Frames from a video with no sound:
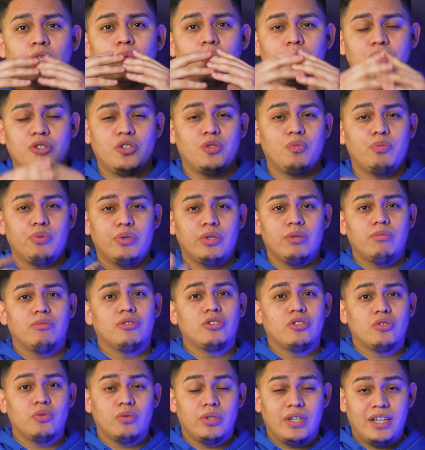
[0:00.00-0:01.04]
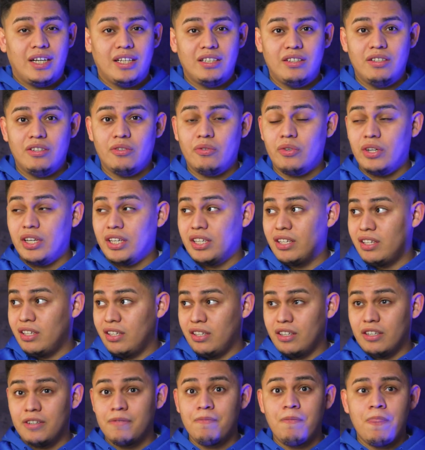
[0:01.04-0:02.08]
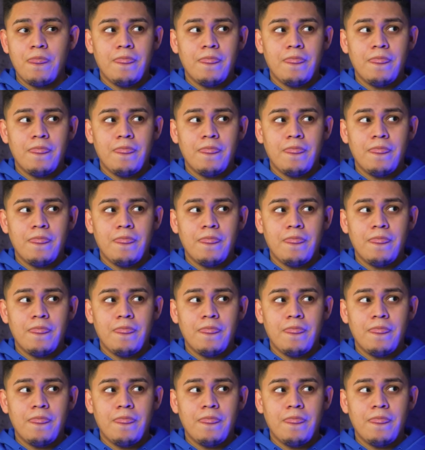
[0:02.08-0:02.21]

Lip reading: which is pretty much what I did right here.